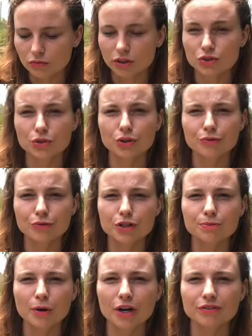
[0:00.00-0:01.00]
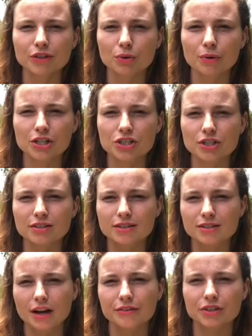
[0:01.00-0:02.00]
So the first part of the questions
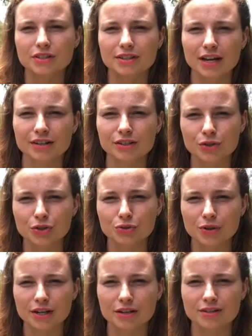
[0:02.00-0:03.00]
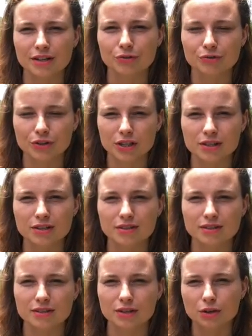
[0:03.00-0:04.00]
is understanding your triggers and
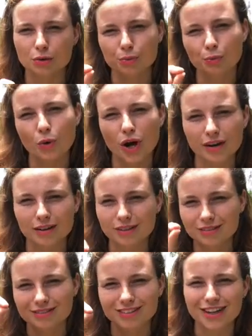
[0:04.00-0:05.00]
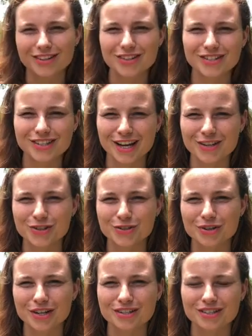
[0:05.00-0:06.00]
fears. 1, understand your
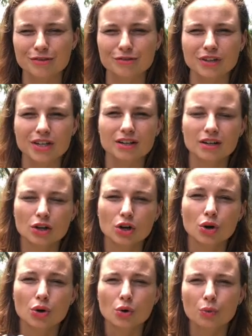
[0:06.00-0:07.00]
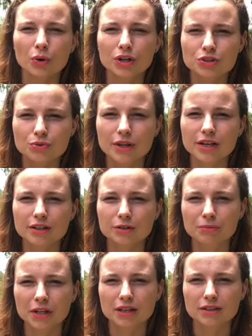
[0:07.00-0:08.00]
triggers and fear. What triggered
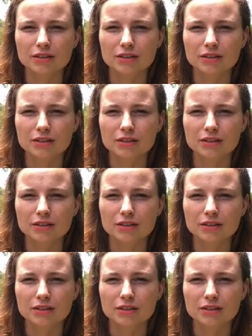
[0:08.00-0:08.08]
me?